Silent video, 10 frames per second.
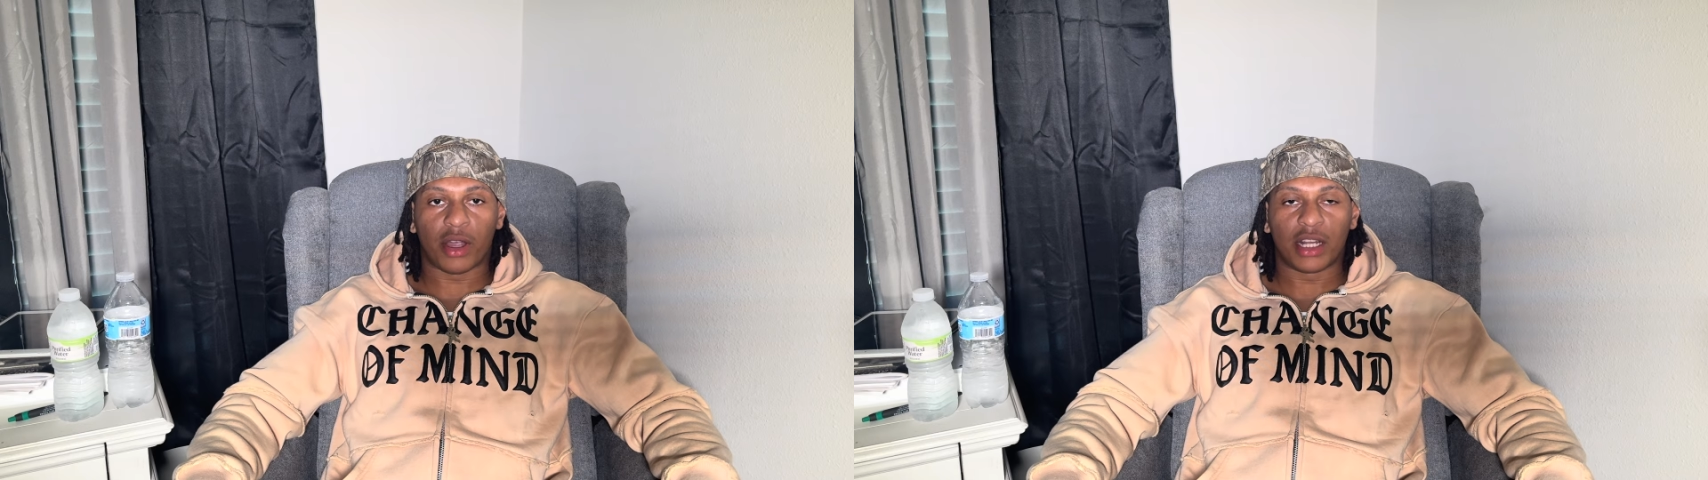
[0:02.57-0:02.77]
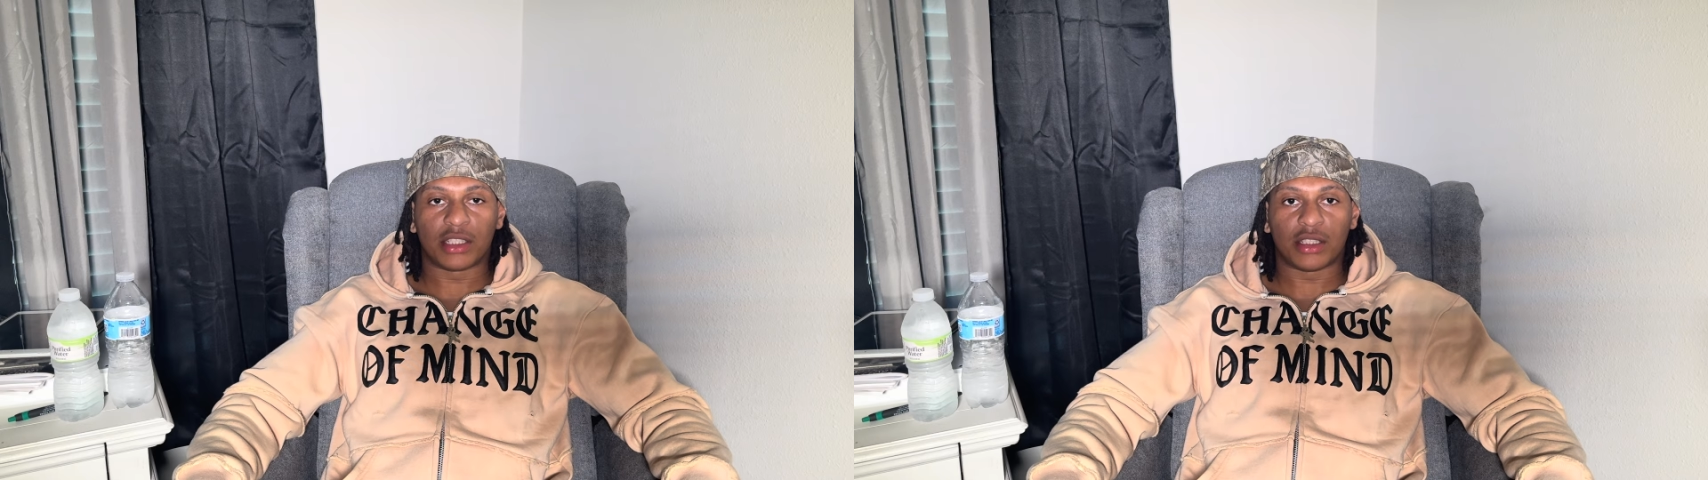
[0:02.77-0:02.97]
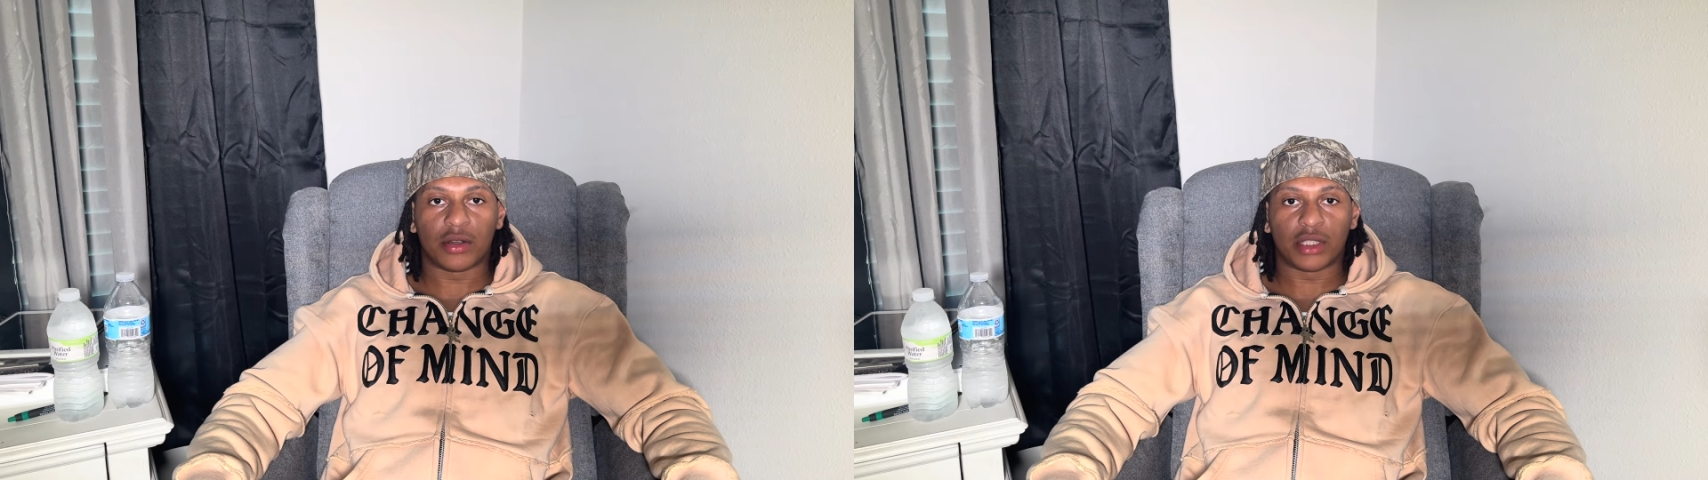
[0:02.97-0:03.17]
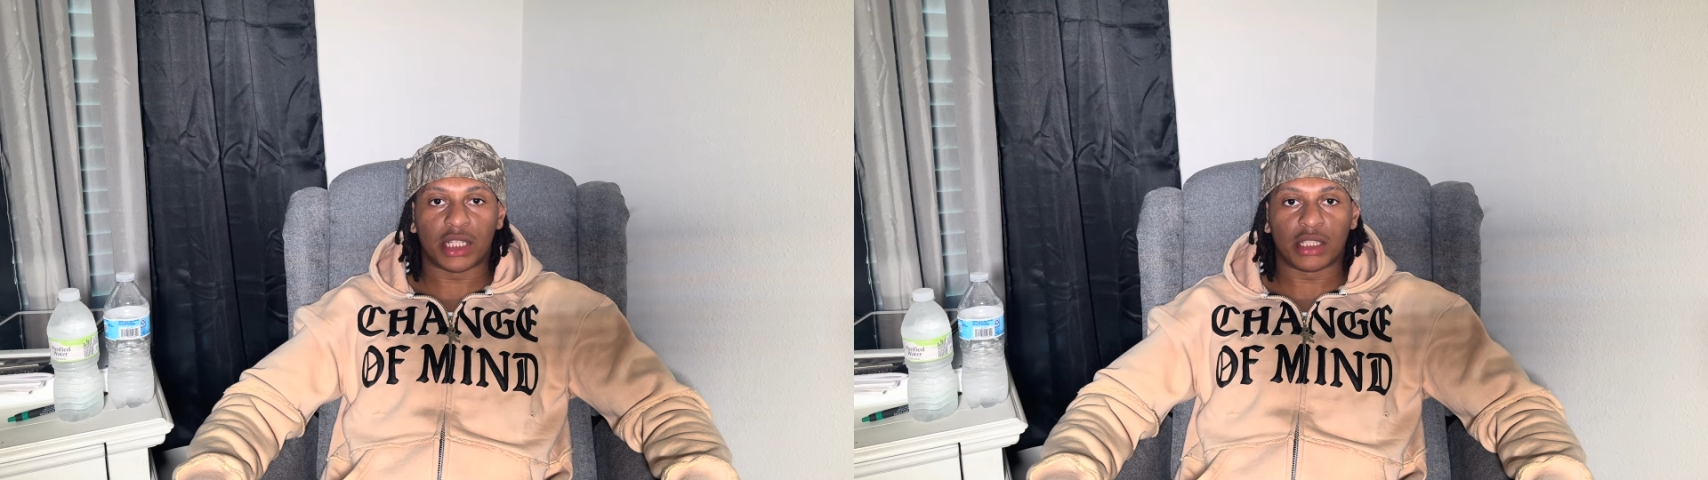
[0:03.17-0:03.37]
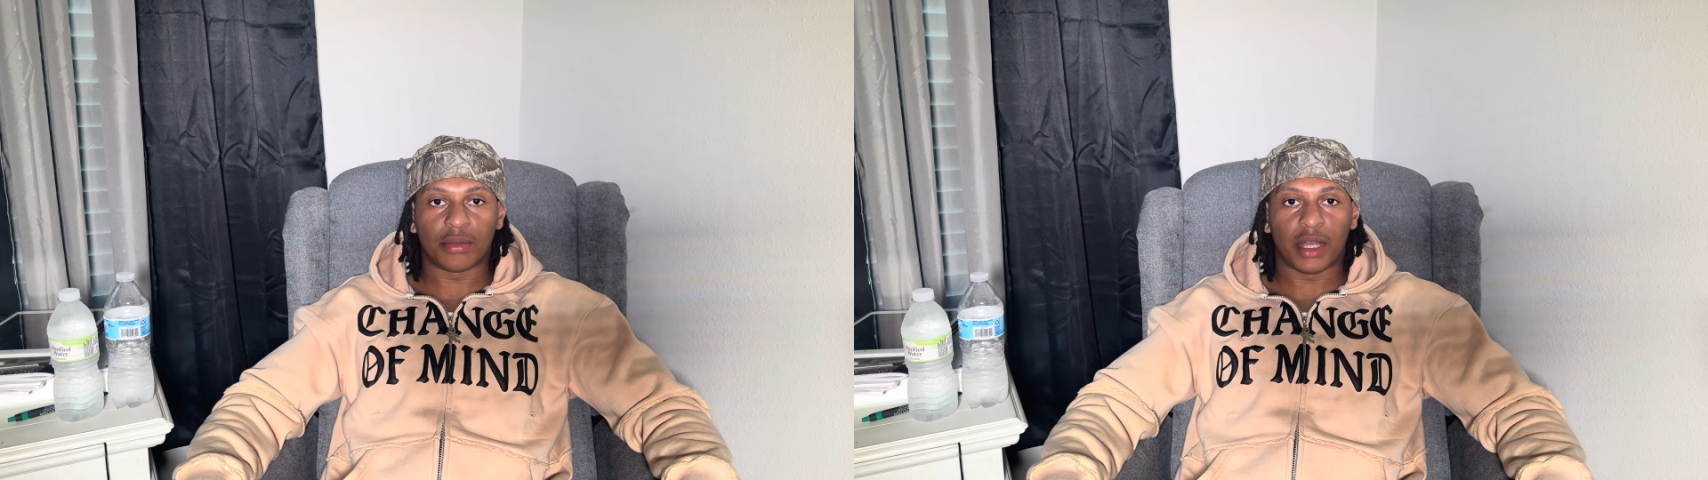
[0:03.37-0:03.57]
I let you know what
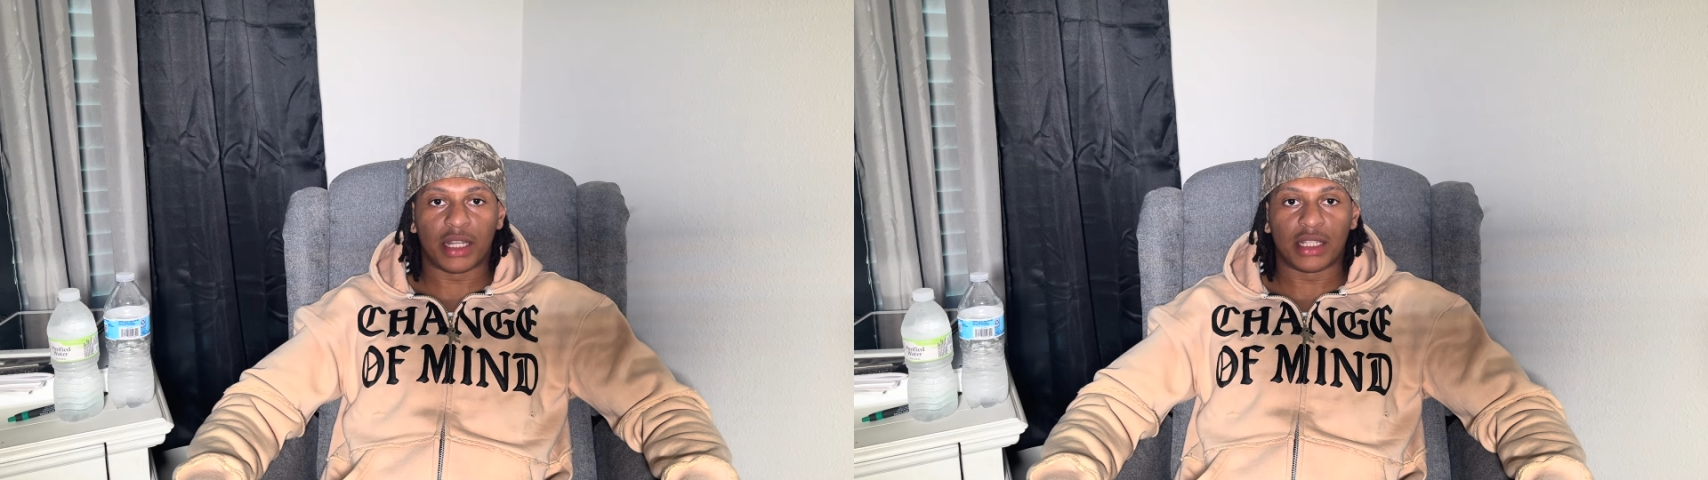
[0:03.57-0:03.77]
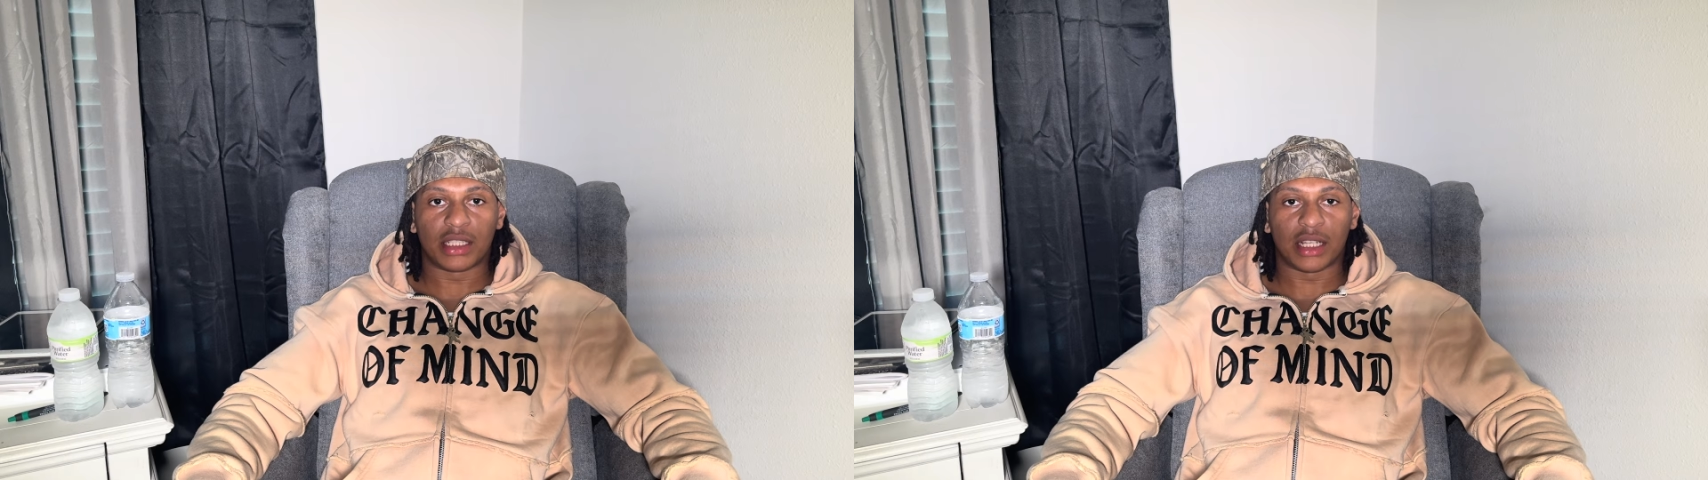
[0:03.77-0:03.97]
change your mind is,